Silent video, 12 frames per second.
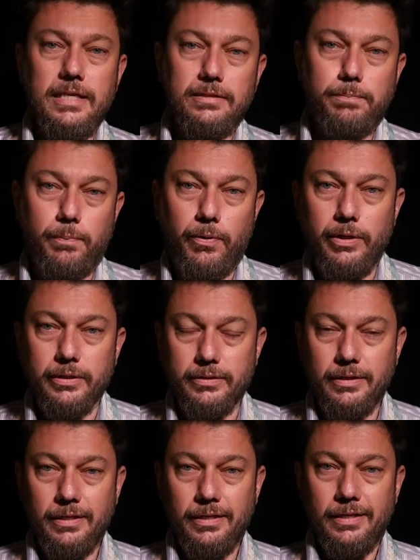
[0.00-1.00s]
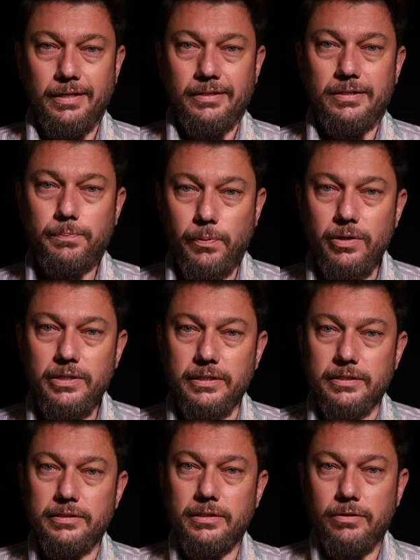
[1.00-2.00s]
not the point. The point
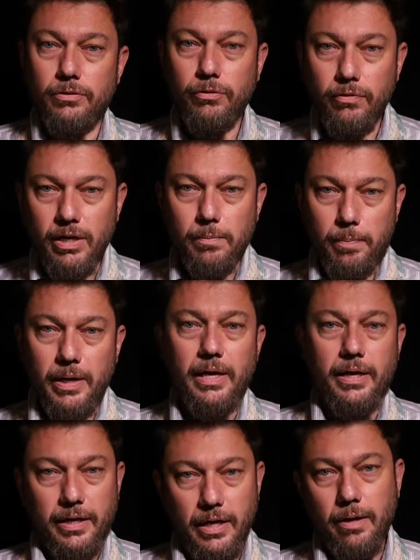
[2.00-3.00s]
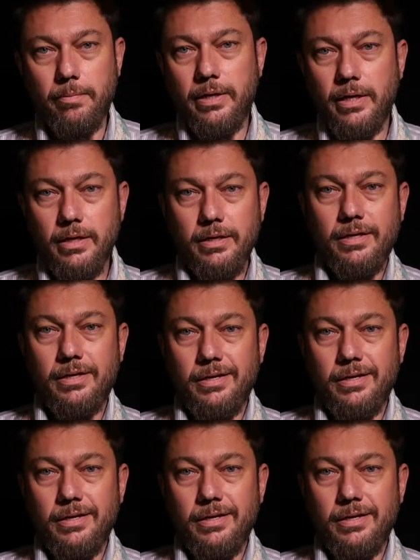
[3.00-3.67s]
is you want to buy a camera